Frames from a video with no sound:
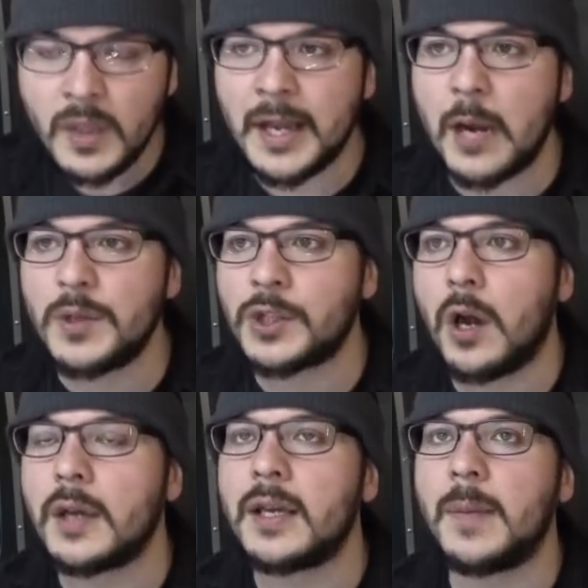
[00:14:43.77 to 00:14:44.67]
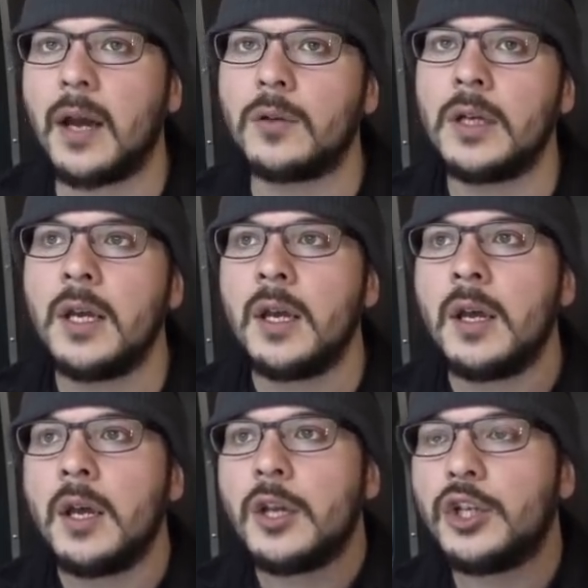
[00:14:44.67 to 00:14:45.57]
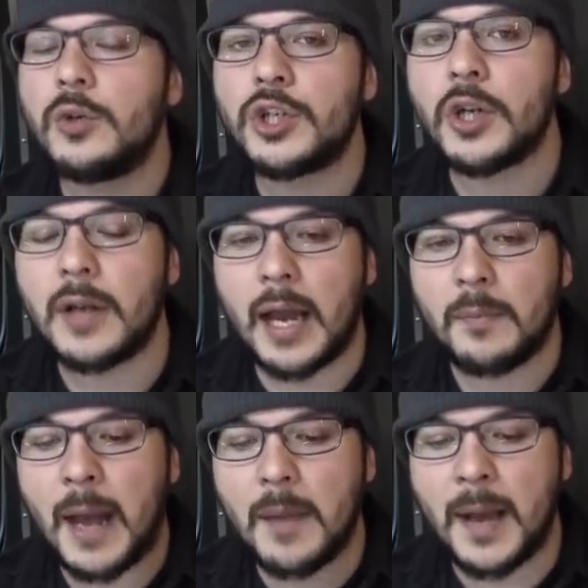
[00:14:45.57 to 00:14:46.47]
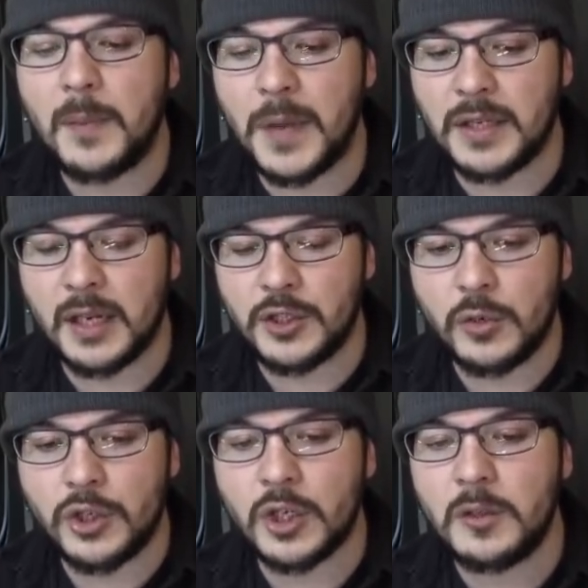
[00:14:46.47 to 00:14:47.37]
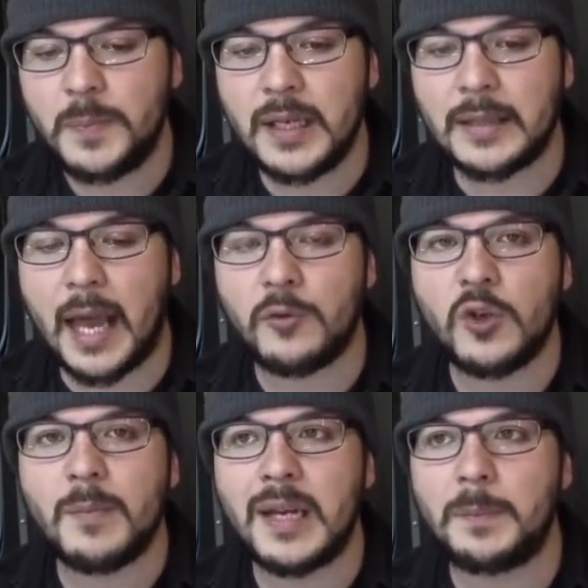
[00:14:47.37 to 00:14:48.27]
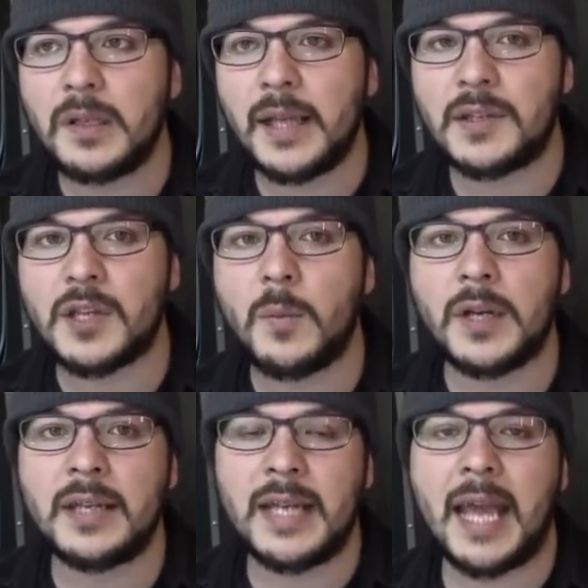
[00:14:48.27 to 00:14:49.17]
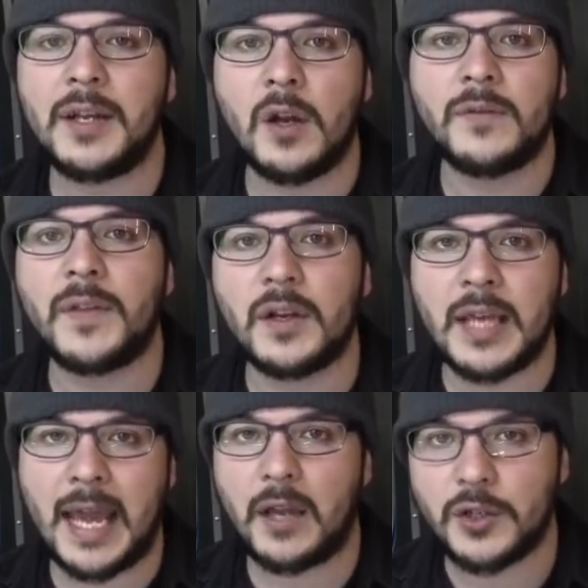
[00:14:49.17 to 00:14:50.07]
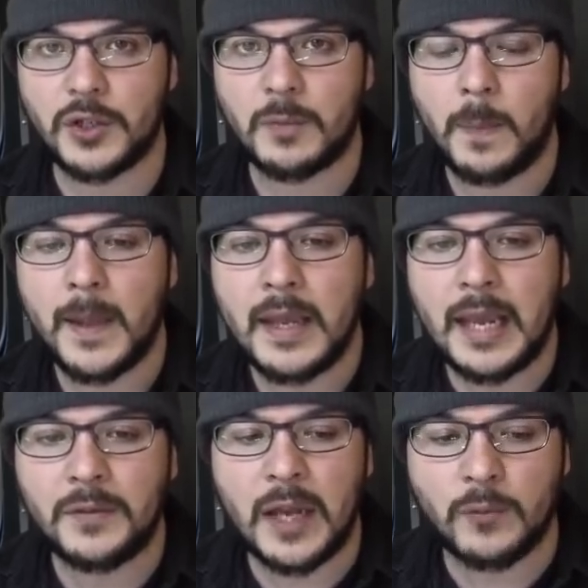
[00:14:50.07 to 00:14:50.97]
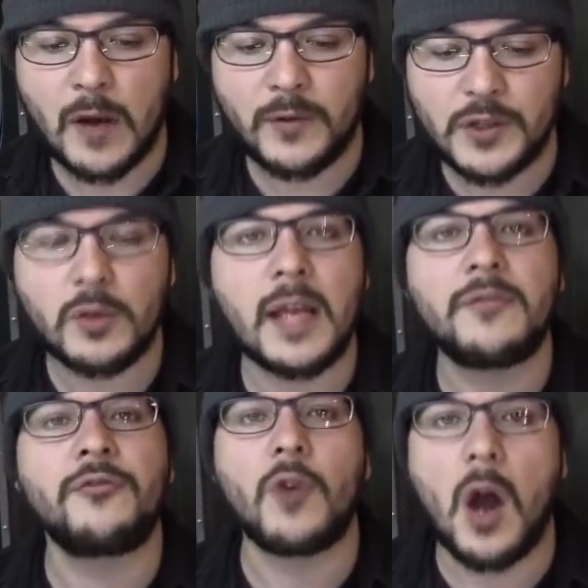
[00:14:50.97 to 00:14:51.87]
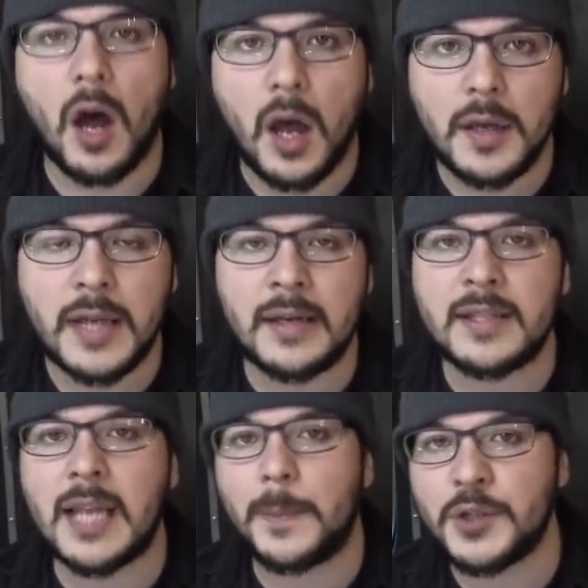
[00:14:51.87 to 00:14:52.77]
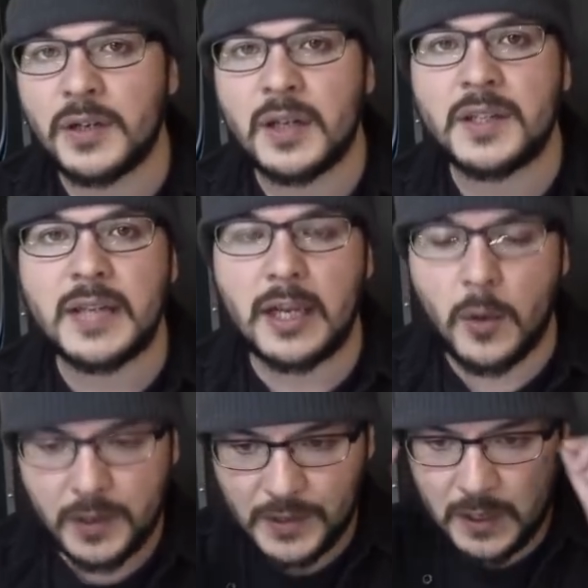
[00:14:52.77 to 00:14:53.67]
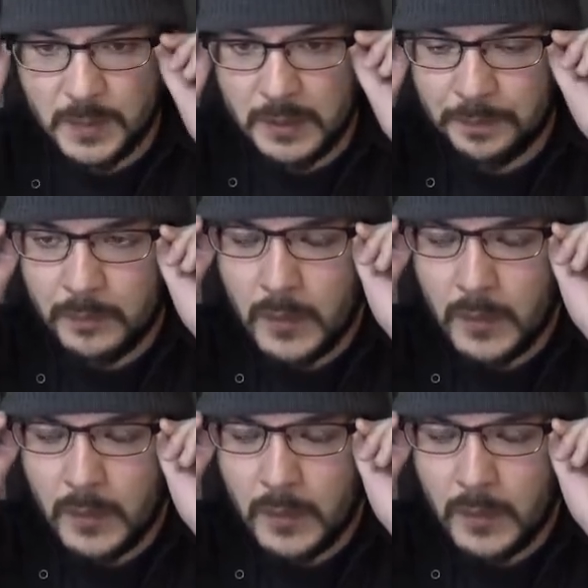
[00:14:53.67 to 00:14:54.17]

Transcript: and I was talking about you should, uh, my, my opinion is you shouldn't be allowed to manipulate someone into handing over their cash in, in reference to like fraud and deception, snake oil salesmen.